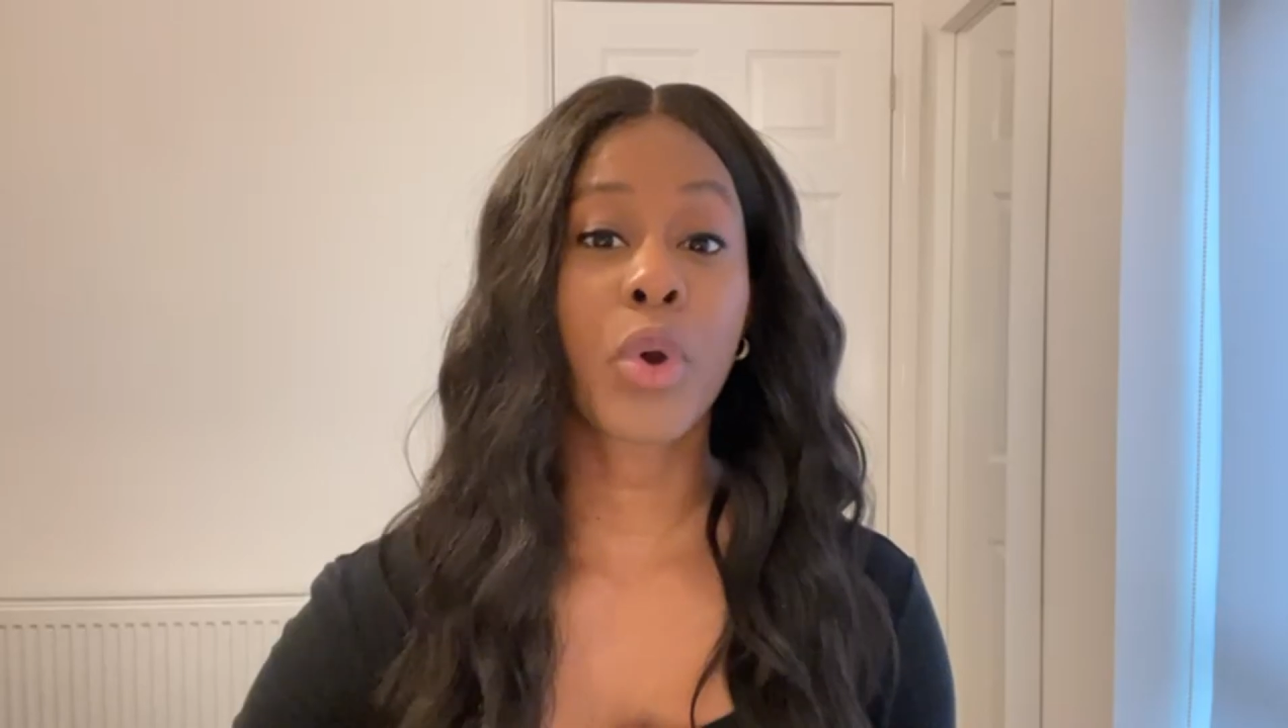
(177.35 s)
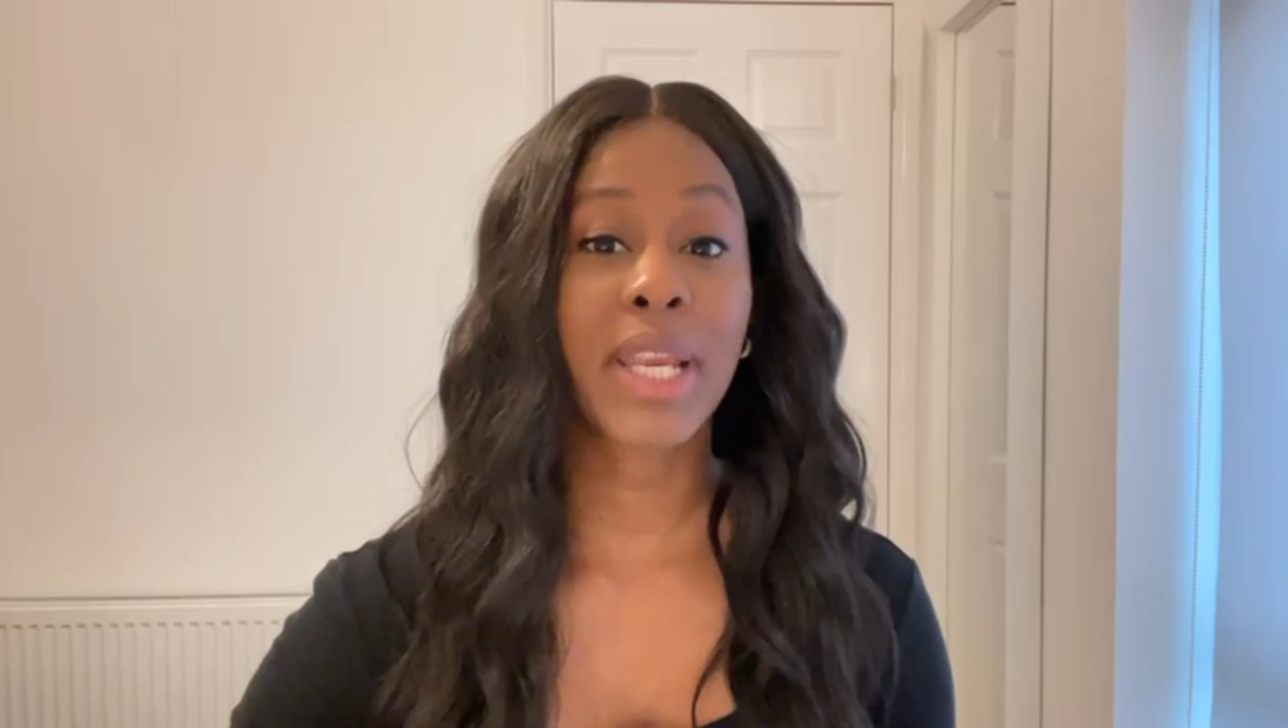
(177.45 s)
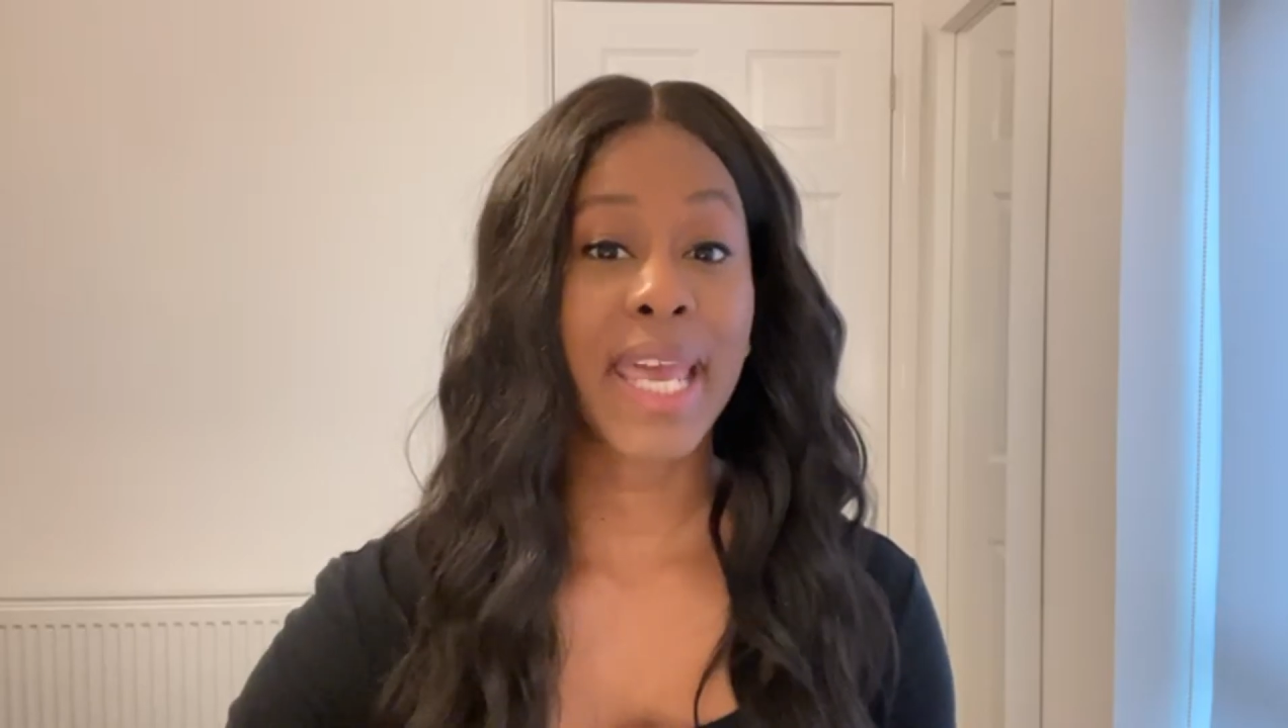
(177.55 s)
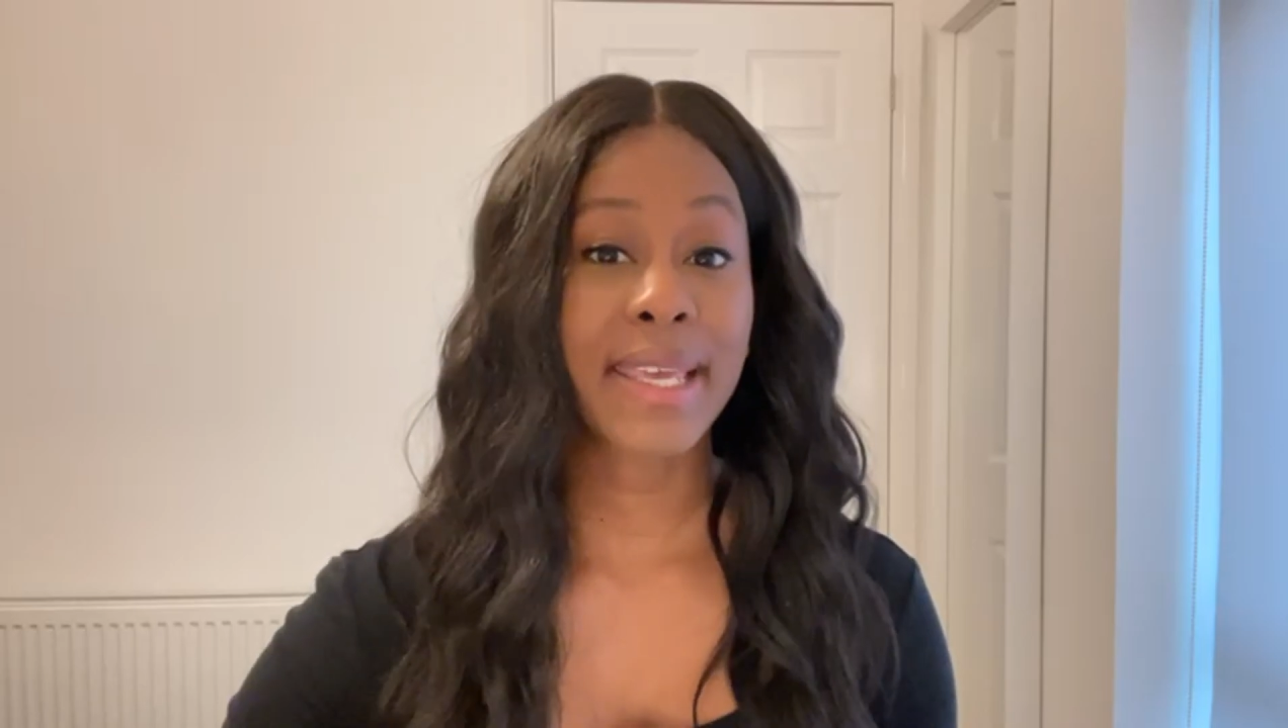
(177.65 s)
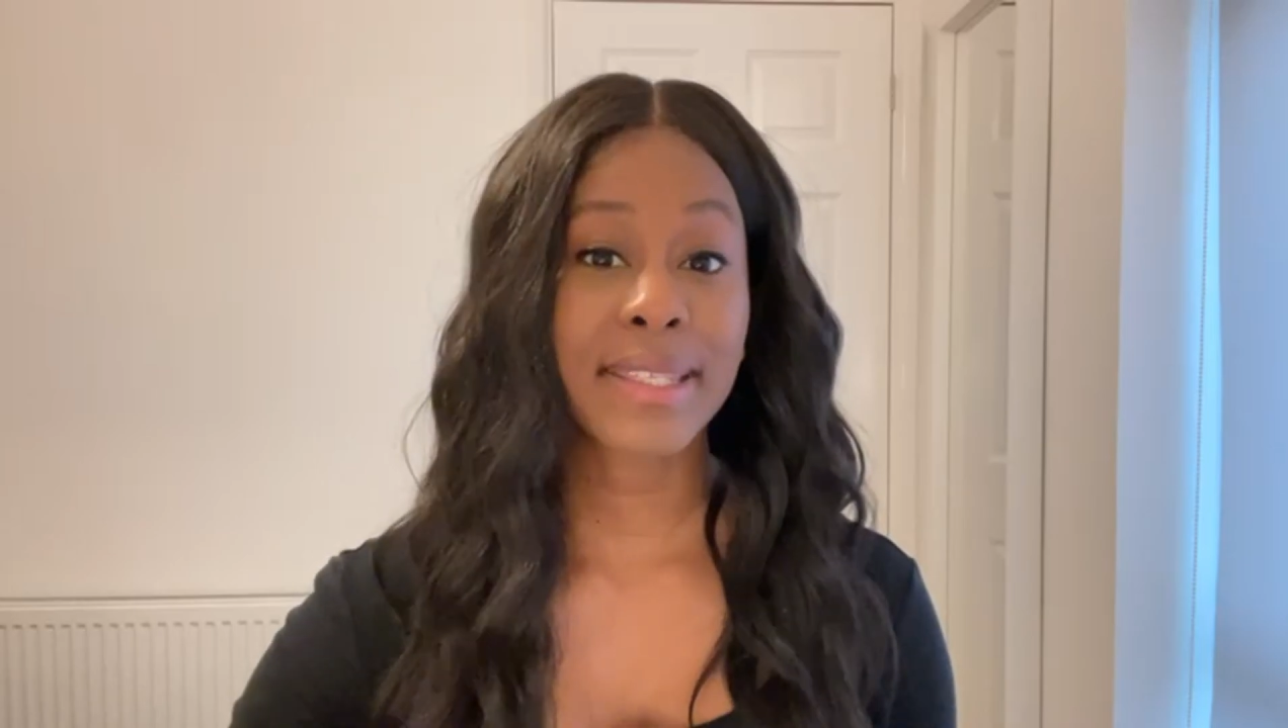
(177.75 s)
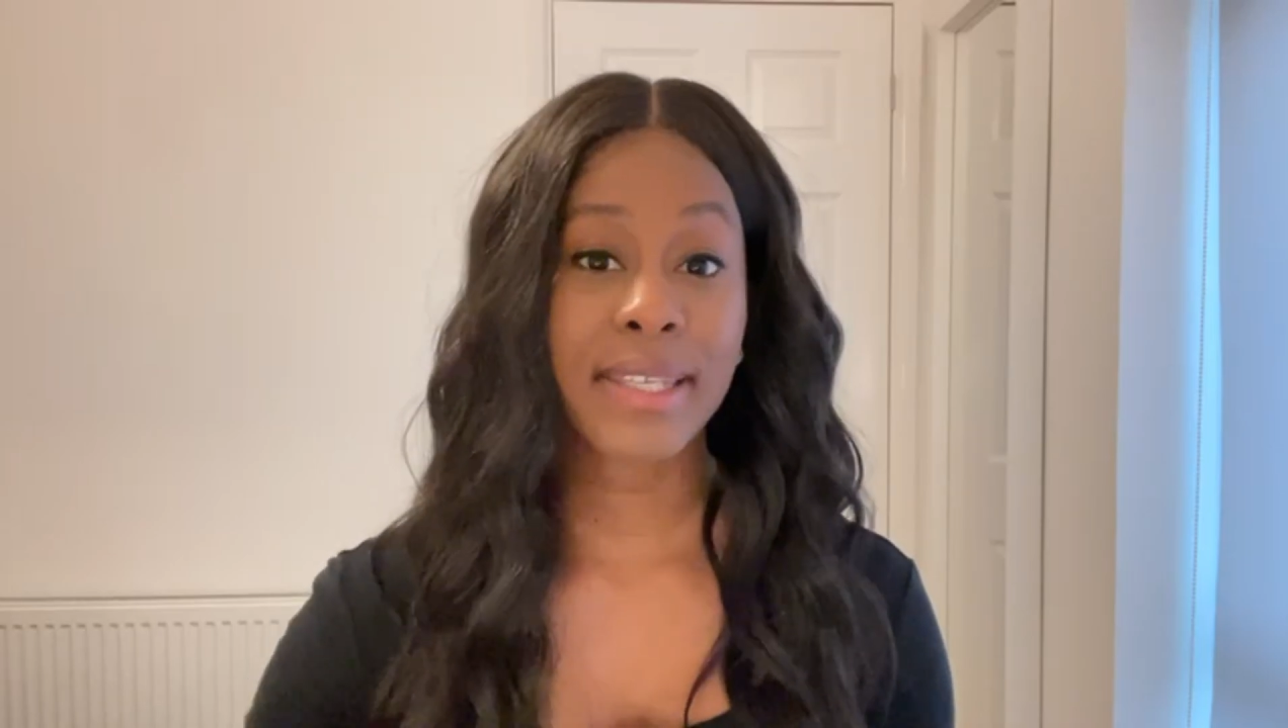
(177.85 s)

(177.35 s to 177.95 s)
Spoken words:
one a